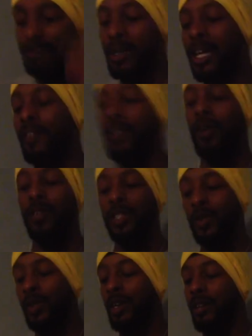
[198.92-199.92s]
been given over
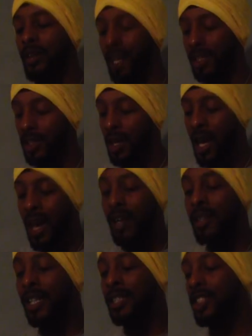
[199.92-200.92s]
to another nature.
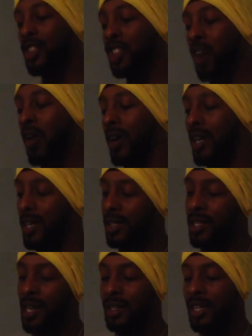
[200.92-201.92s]
And this is showing
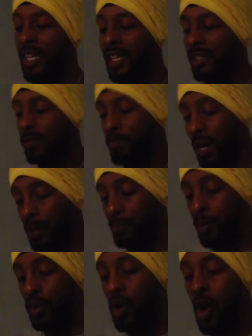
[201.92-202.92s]
us that these
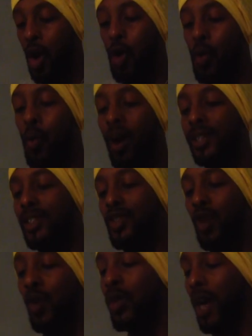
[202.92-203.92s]
people who once
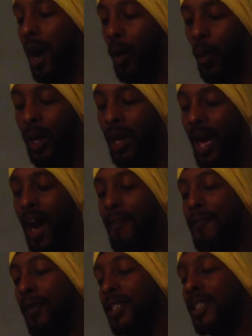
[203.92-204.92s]
knew Yahweh
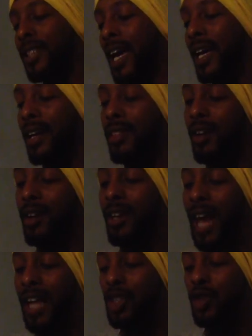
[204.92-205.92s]
have forsaken their
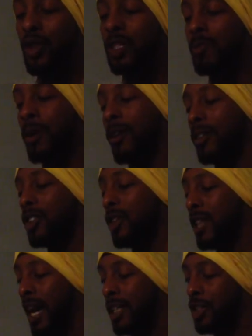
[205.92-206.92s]
natural spiritual
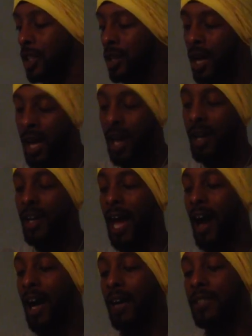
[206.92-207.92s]
nature and
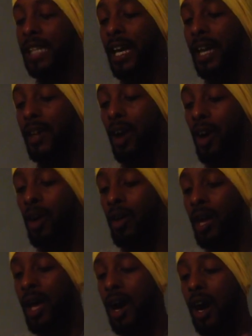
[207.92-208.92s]
now have taken
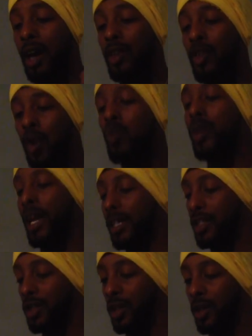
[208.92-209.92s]
on a new
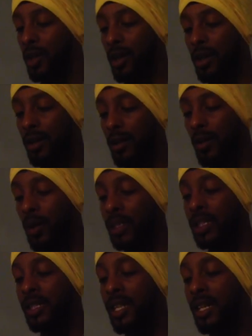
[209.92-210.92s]
nature,
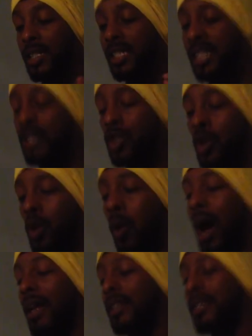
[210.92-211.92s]
which is the essential
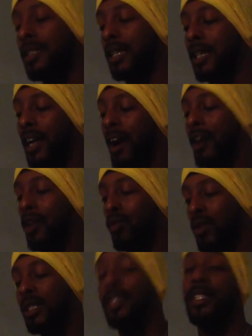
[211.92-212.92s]
qualities and
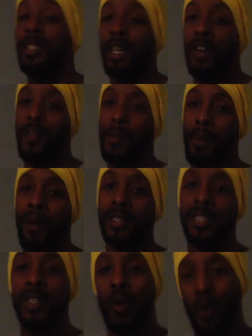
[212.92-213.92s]
characteristics of a
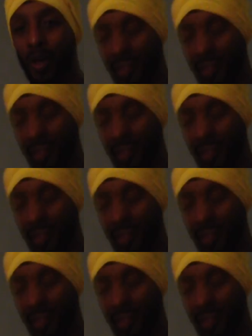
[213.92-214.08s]
person or